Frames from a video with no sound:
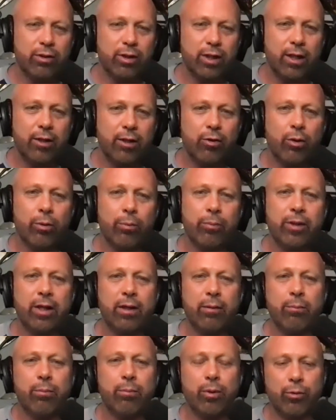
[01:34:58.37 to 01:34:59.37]
i hope
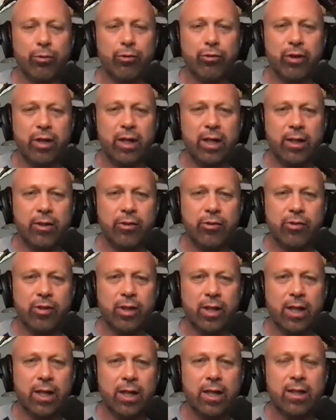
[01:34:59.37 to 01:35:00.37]
that both
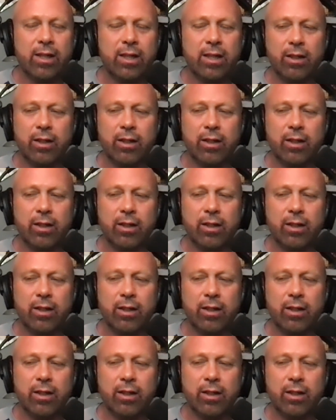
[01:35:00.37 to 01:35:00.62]
sides can